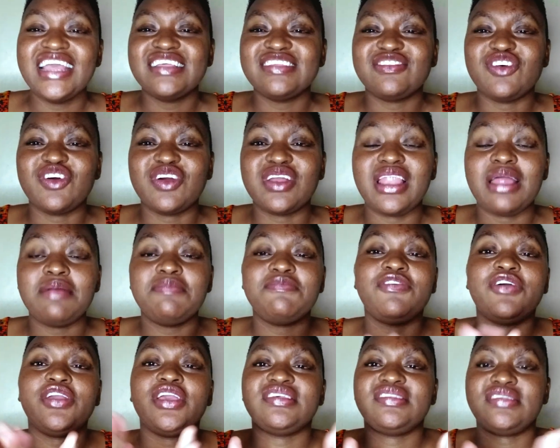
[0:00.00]
so clap
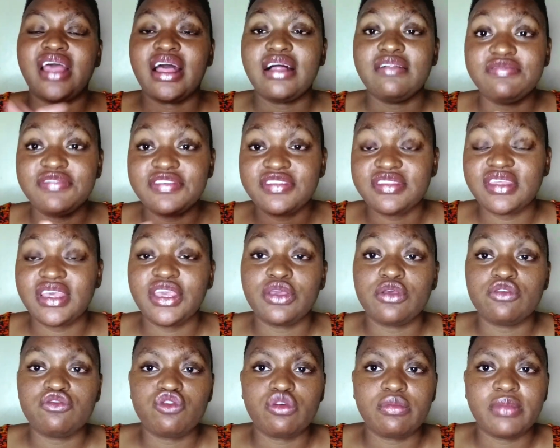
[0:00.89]
for yourselves. Thank
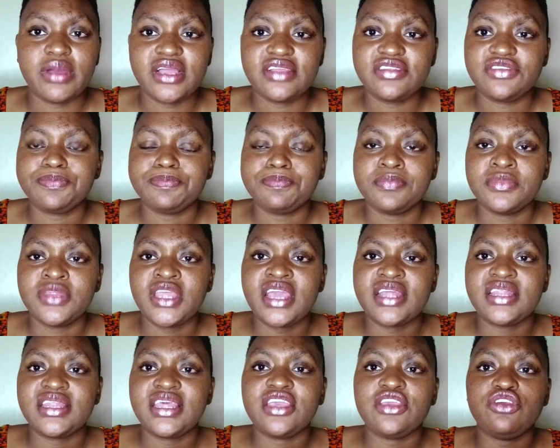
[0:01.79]
you so much.
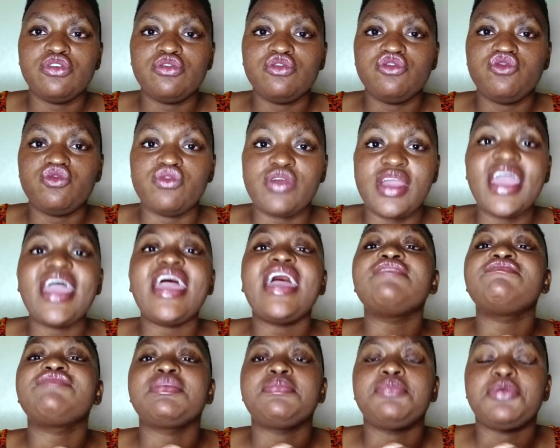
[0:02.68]
Thank you to
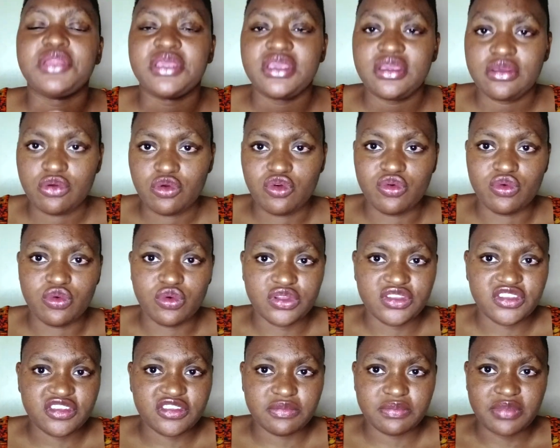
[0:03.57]
everybody who
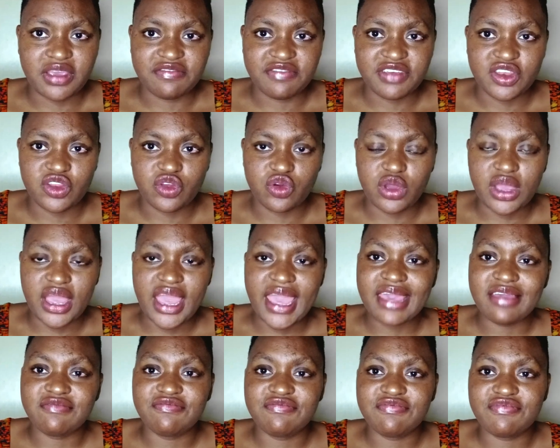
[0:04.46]
watches my video
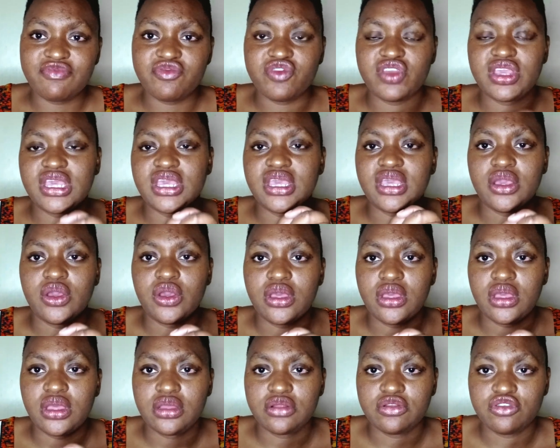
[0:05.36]
every
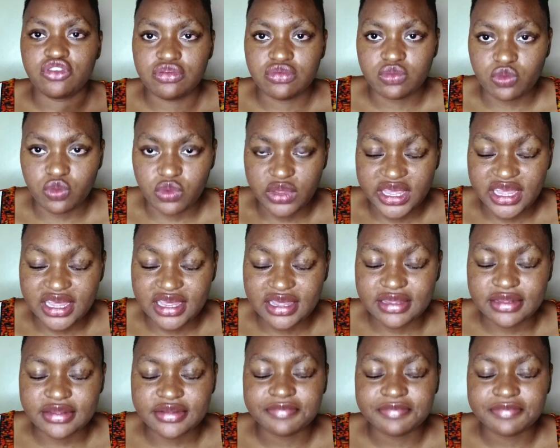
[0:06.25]
week.